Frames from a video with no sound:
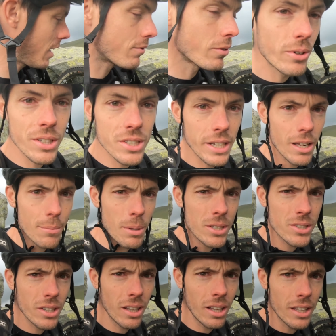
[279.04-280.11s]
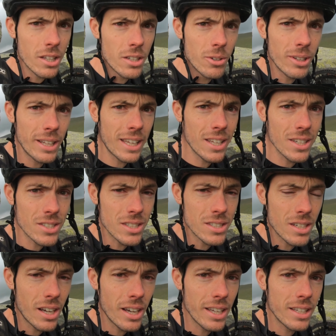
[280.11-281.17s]
I've already said how much I like the new linkage
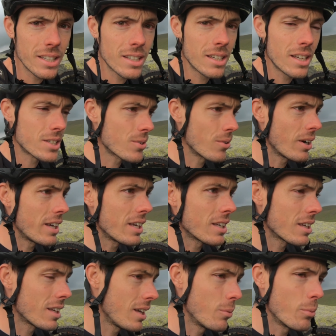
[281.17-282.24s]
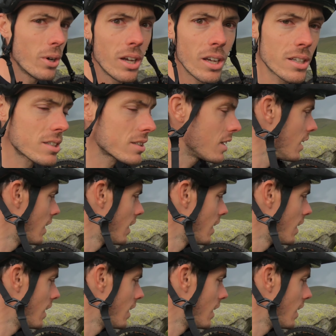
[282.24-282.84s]
design. It's great, it works.